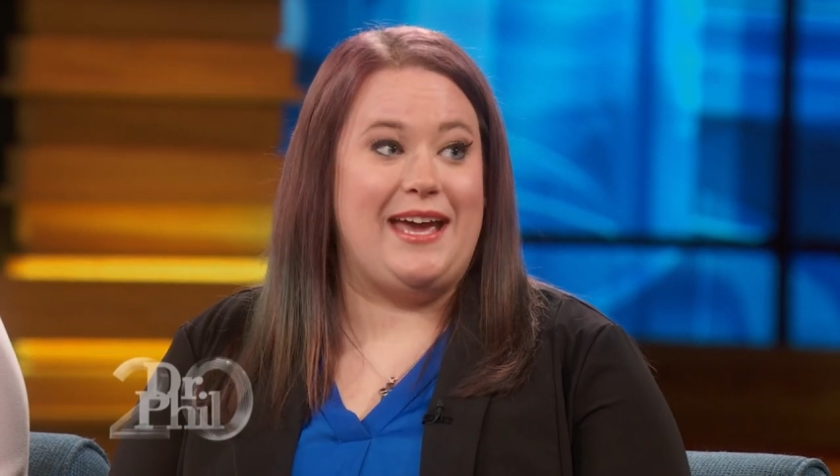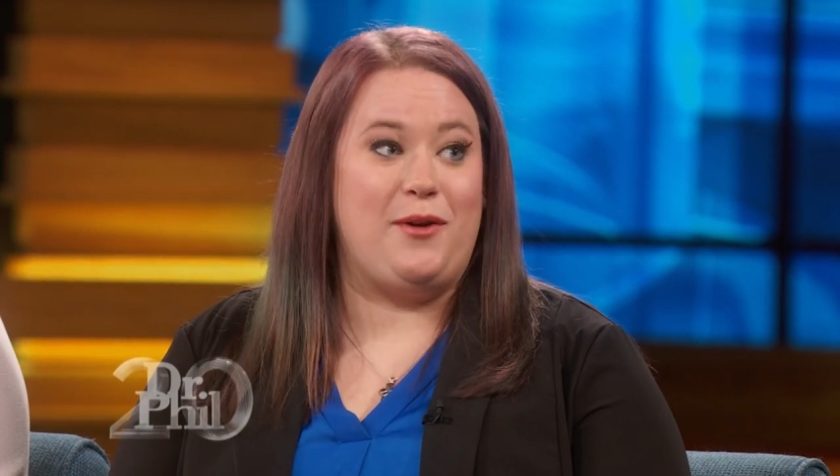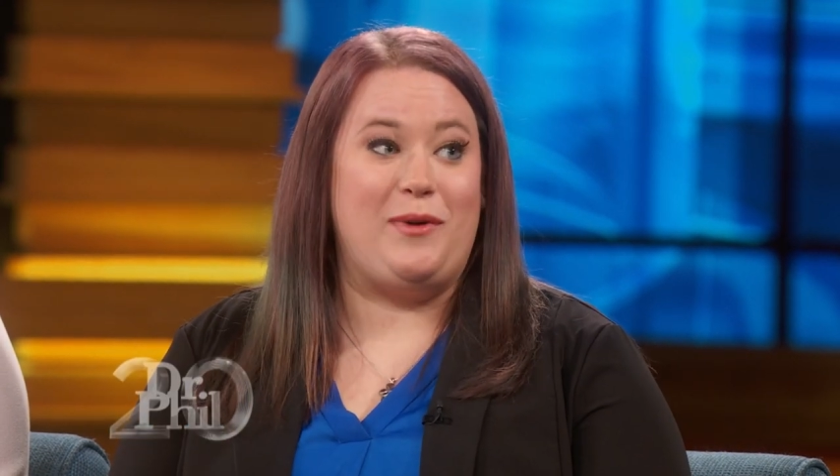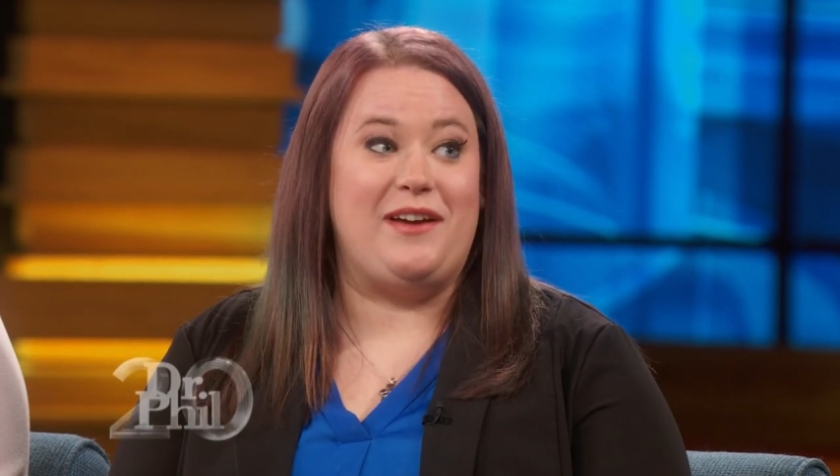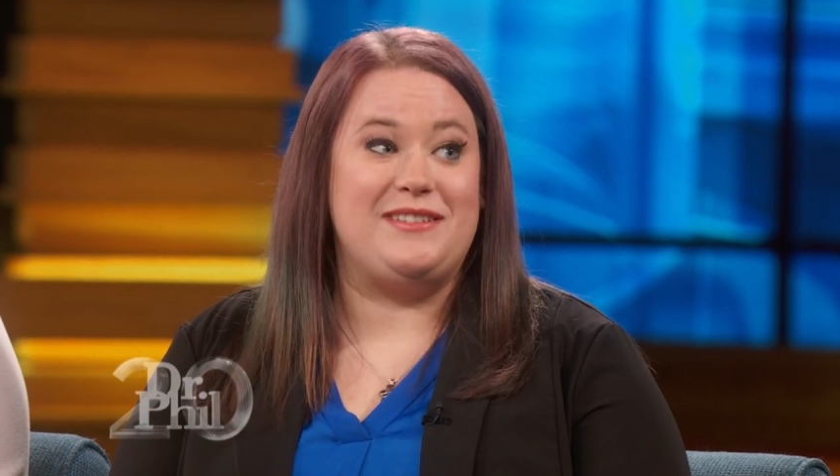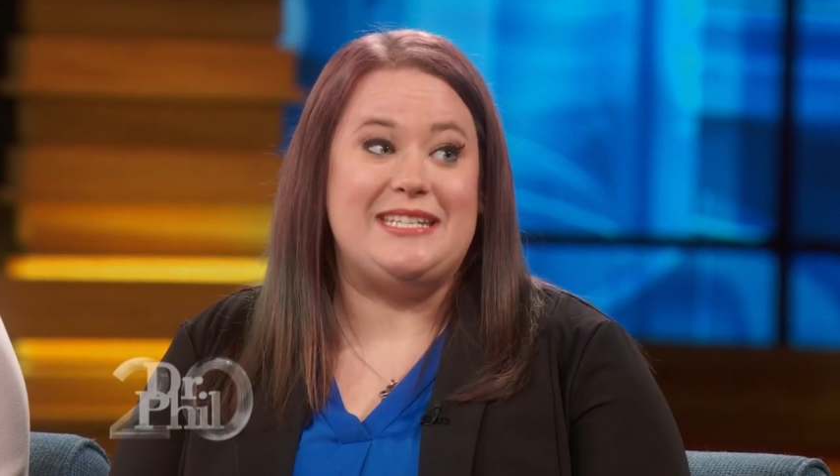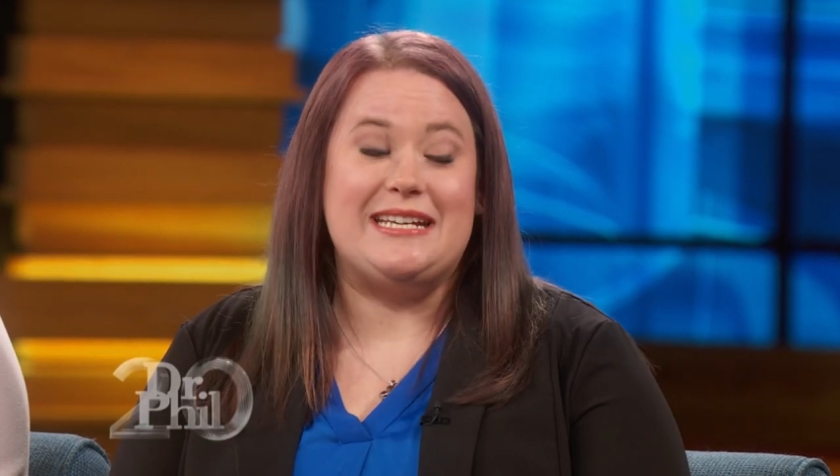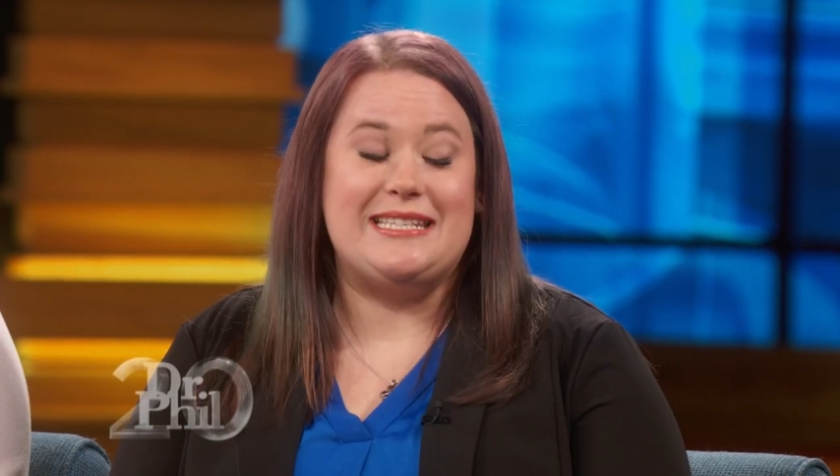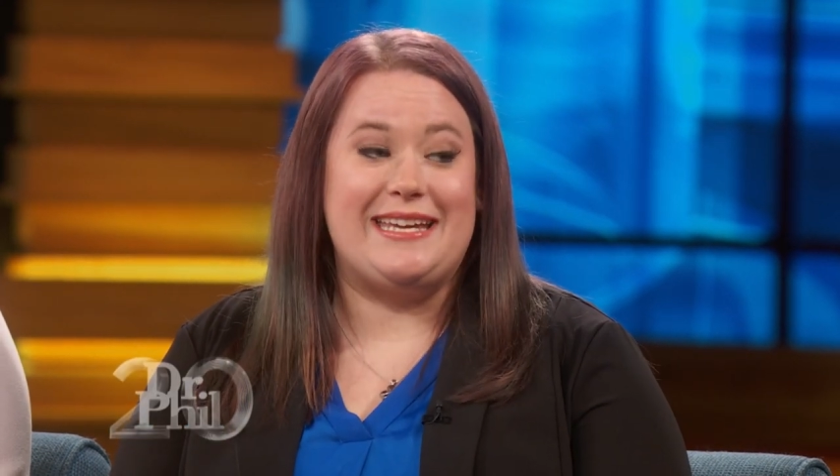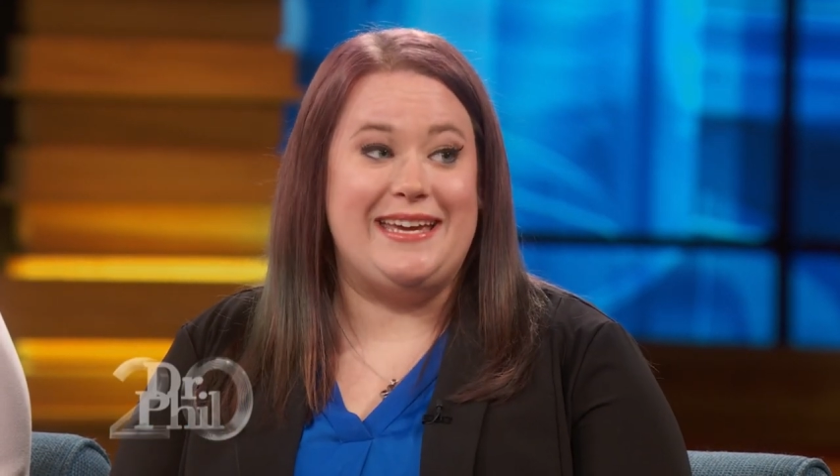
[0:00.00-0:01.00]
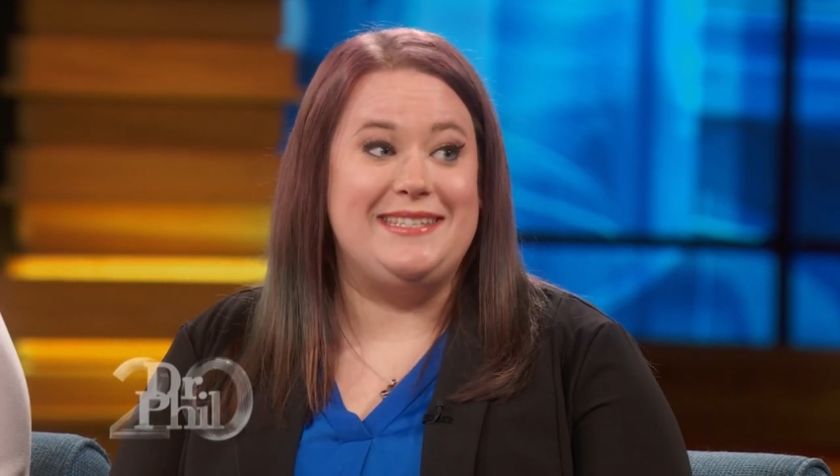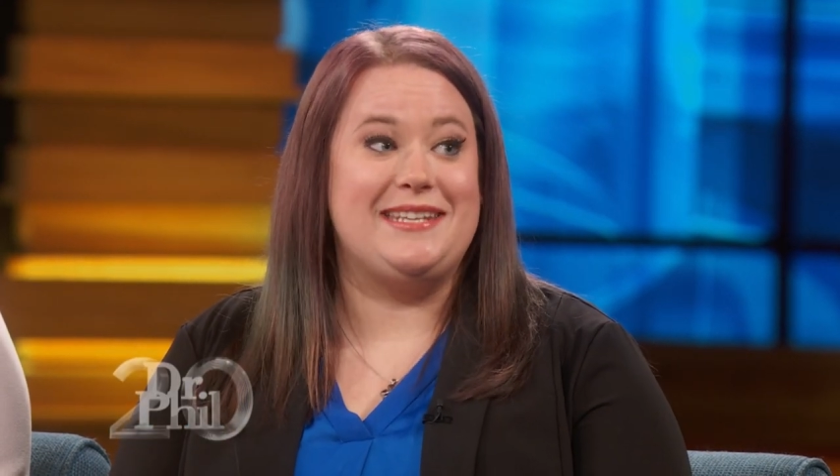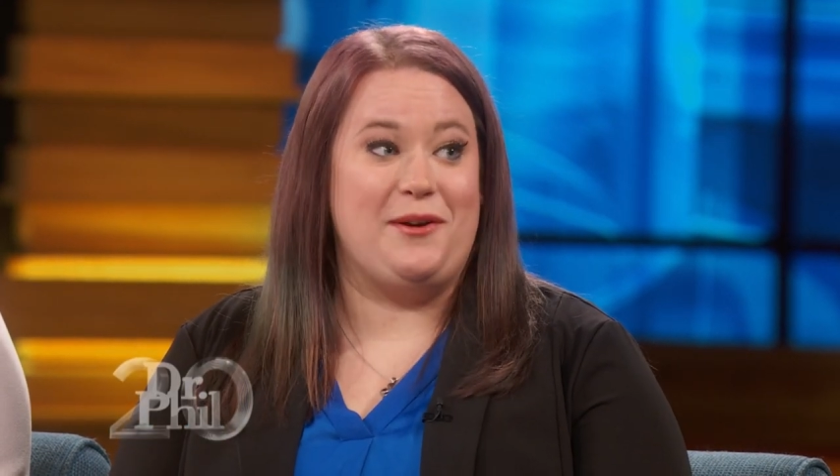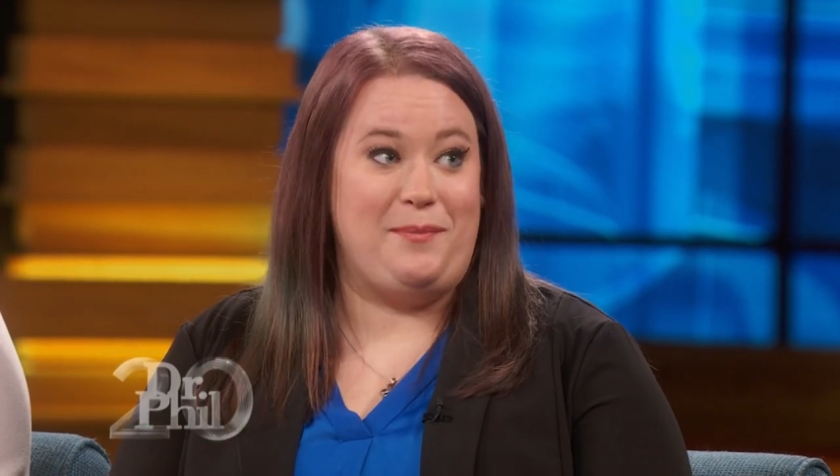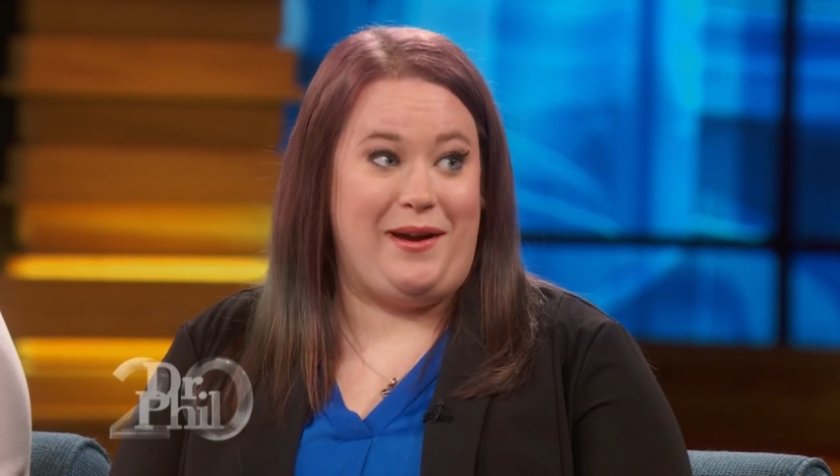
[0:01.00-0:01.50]
and we have six kids
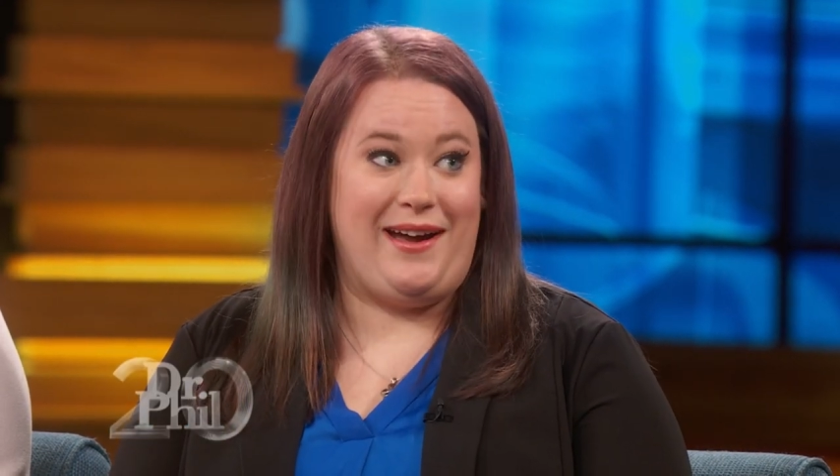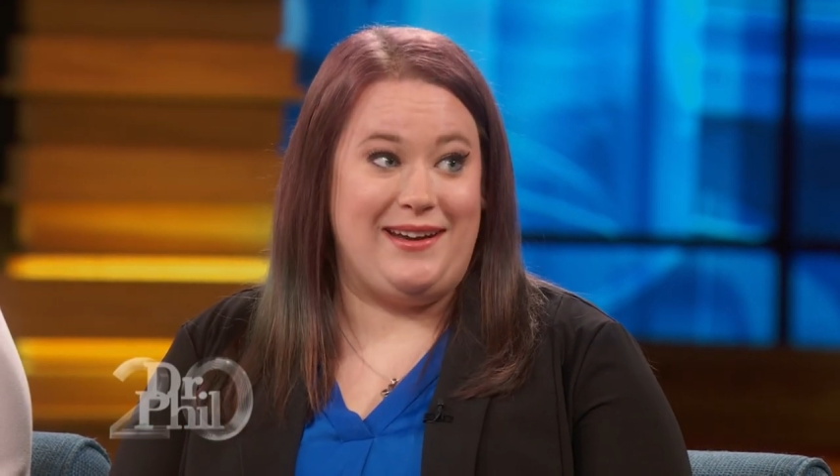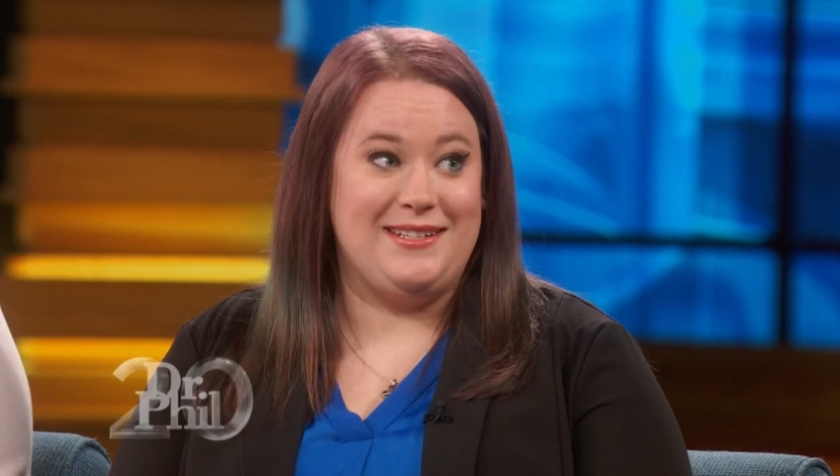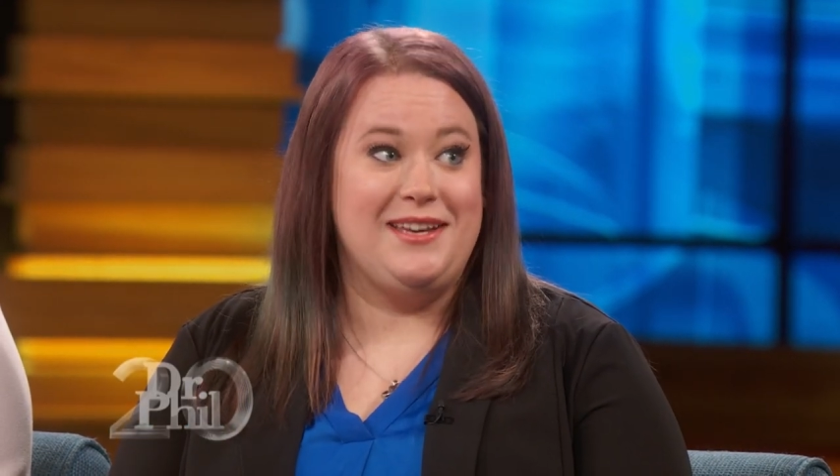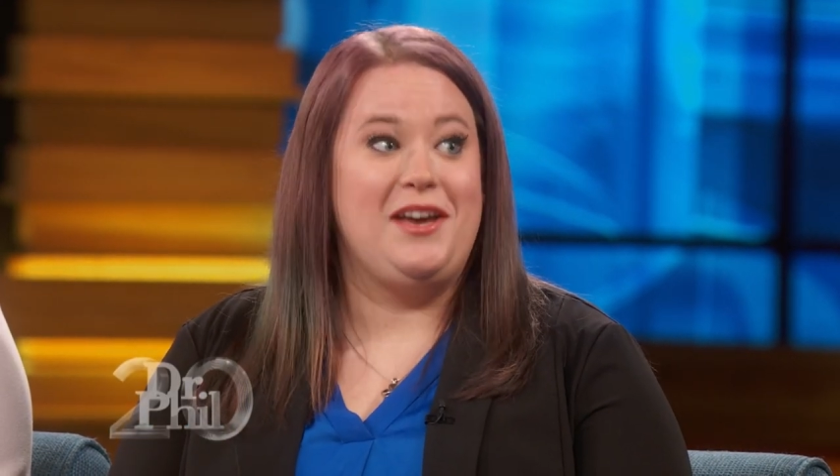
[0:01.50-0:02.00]
combined.